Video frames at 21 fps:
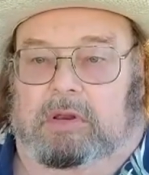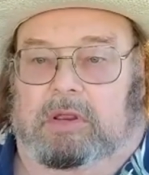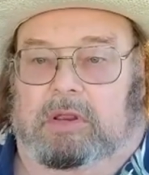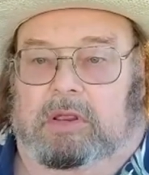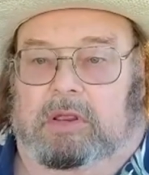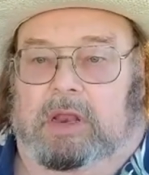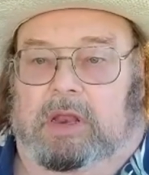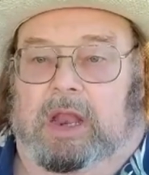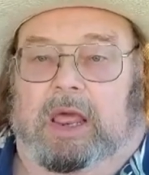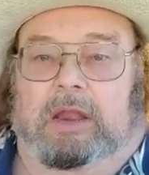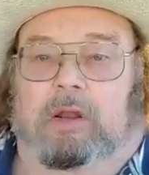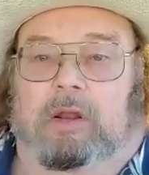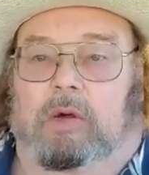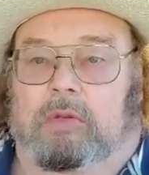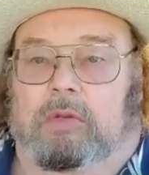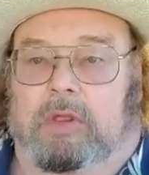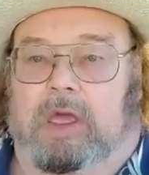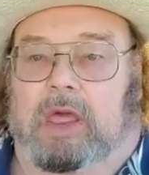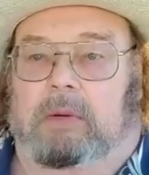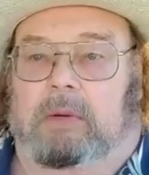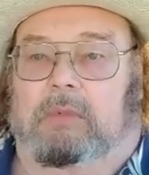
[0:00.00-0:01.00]
And I know
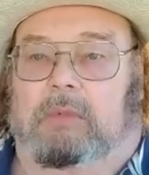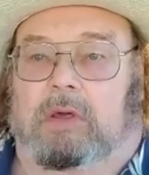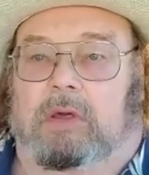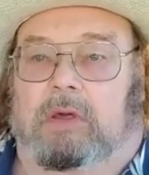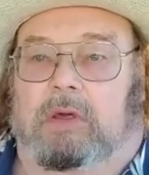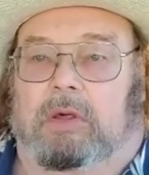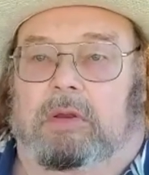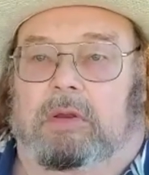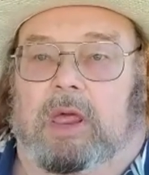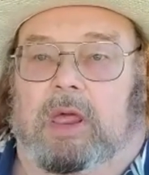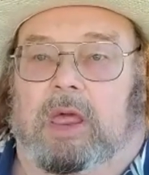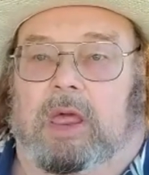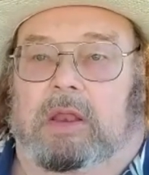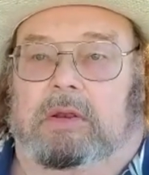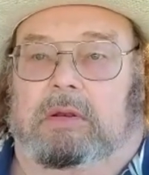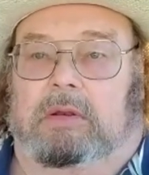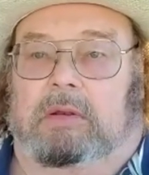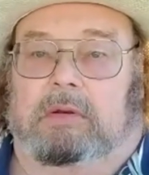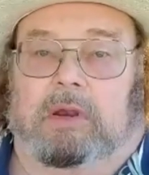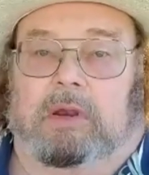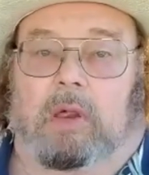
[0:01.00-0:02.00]
that because I
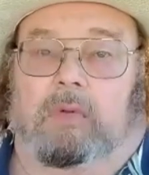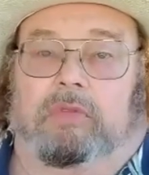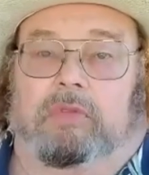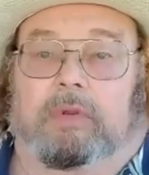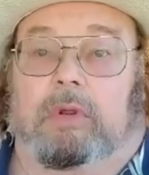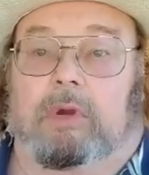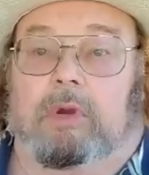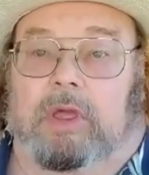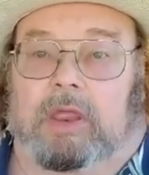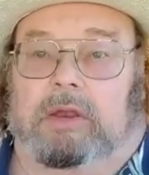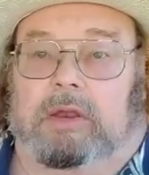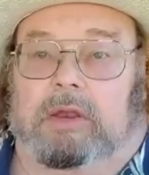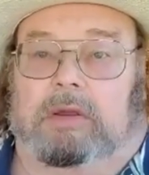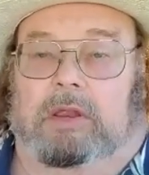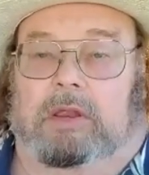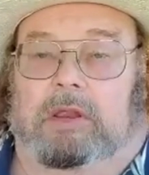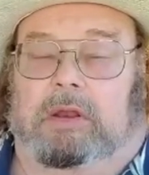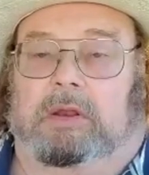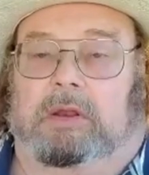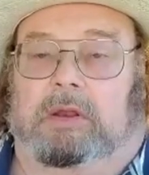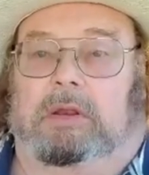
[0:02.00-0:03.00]
go through it.
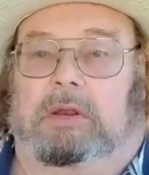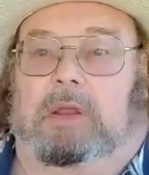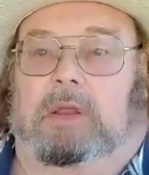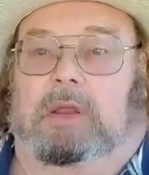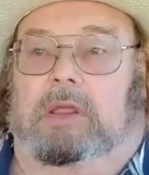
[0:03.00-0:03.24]
And